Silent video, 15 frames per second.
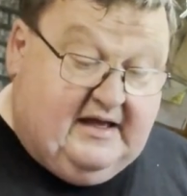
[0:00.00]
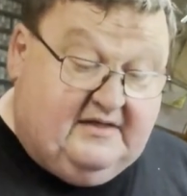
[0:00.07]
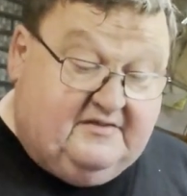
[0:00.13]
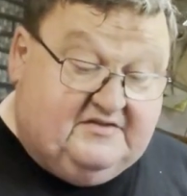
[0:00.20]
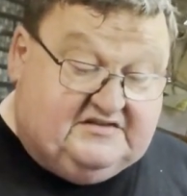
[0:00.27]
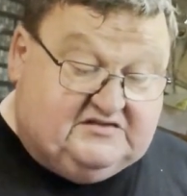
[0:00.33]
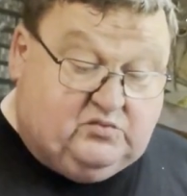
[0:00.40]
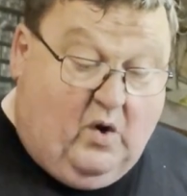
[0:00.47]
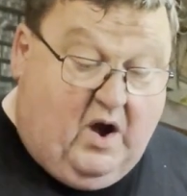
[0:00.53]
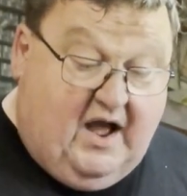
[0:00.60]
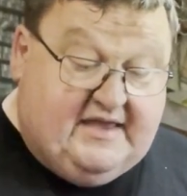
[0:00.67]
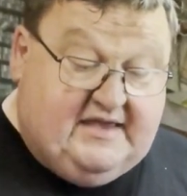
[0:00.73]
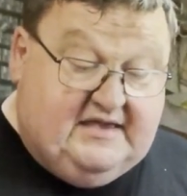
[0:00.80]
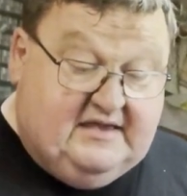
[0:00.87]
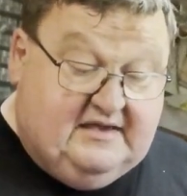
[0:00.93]
this
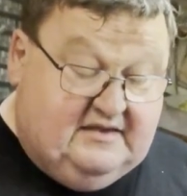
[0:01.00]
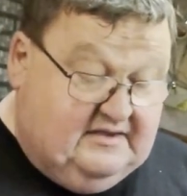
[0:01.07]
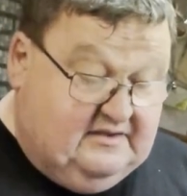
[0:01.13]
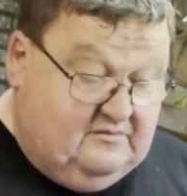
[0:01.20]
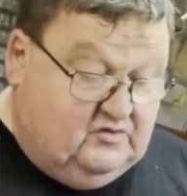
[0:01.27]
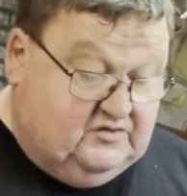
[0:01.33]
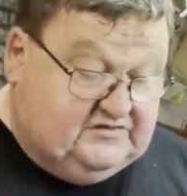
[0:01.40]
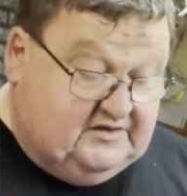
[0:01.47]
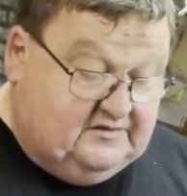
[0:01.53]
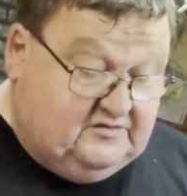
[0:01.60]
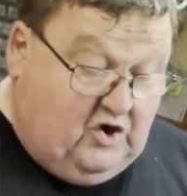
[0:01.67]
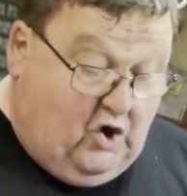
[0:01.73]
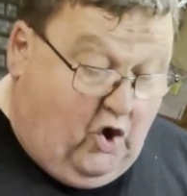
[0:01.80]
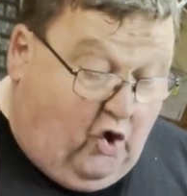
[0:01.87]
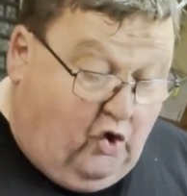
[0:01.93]
way. It was an
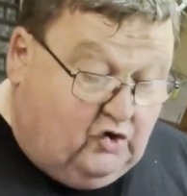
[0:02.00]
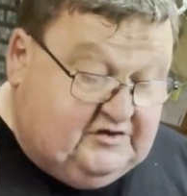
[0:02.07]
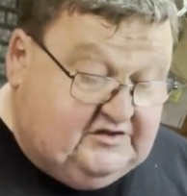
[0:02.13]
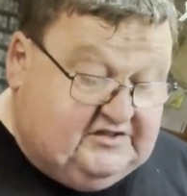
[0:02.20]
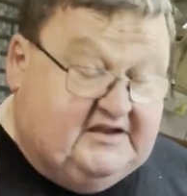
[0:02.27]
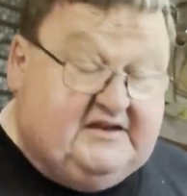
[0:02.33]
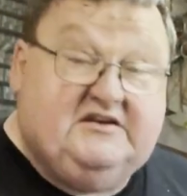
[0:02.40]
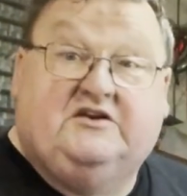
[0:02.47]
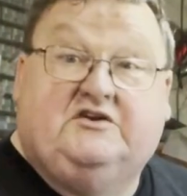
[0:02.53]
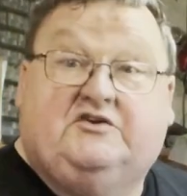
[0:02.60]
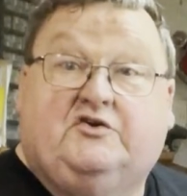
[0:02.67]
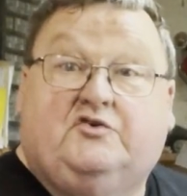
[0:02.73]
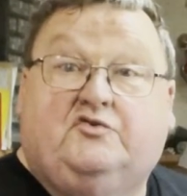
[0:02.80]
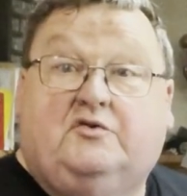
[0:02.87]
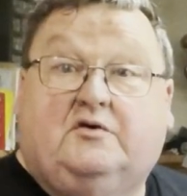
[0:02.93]
odd thing to
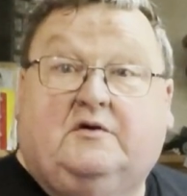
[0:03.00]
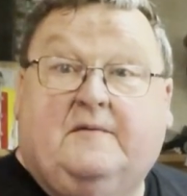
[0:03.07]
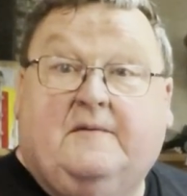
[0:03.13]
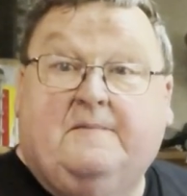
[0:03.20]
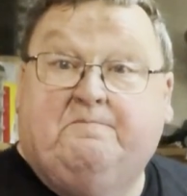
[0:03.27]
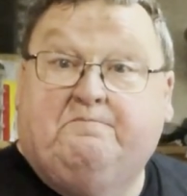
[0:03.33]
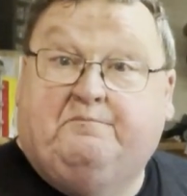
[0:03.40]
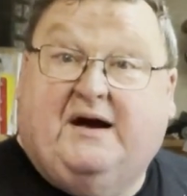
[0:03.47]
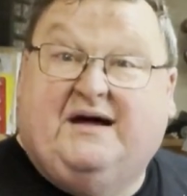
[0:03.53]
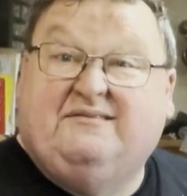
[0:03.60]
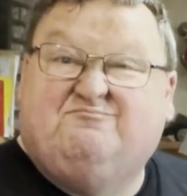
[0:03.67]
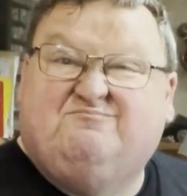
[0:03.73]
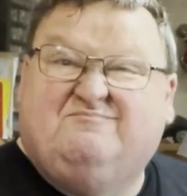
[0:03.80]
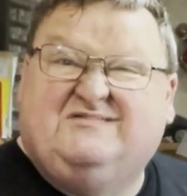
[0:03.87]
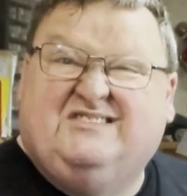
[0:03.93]
do, but
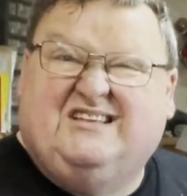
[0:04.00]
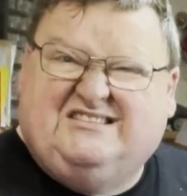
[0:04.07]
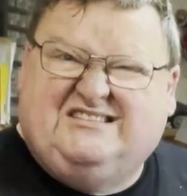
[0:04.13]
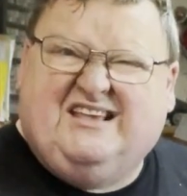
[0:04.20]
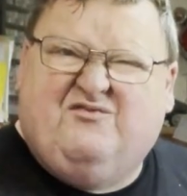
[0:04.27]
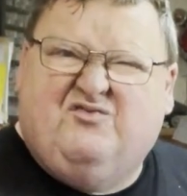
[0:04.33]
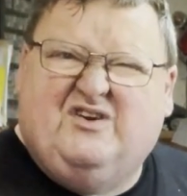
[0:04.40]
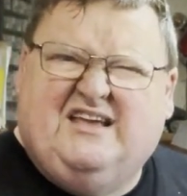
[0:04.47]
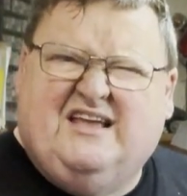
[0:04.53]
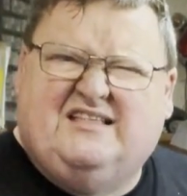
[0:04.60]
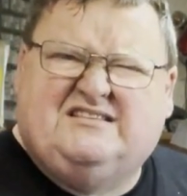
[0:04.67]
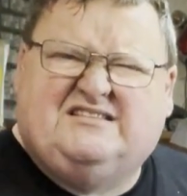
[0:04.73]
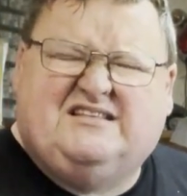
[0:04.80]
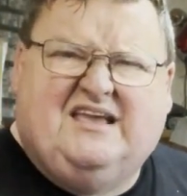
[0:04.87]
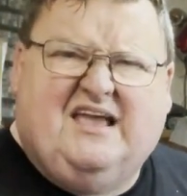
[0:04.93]
let's see if we can get
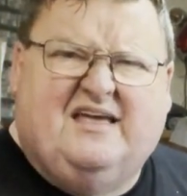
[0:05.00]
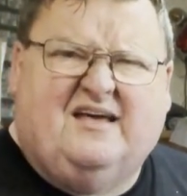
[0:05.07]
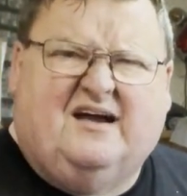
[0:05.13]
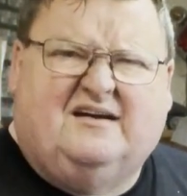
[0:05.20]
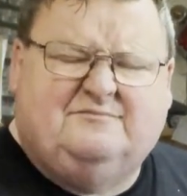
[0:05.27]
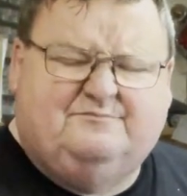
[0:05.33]
this together.